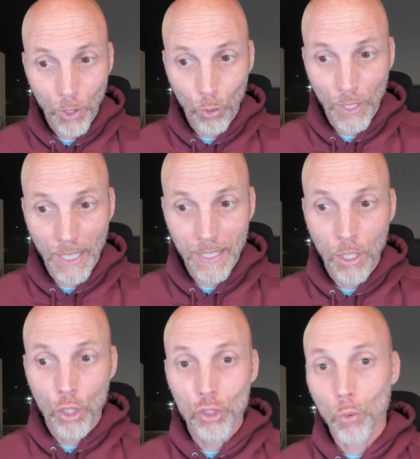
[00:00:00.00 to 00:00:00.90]
Okay,
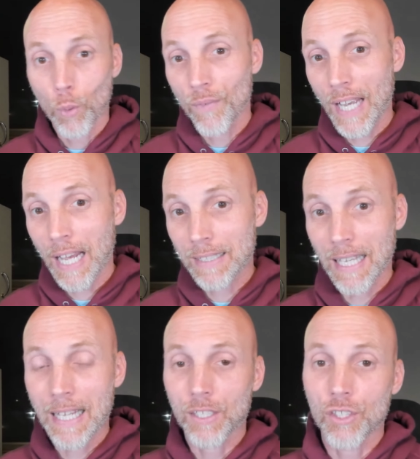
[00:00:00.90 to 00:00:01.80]
so we've got
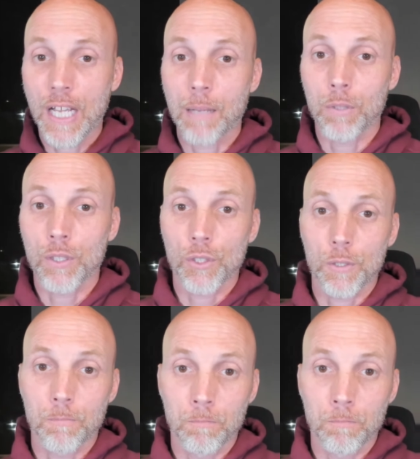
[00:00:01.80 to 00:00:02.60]
that established.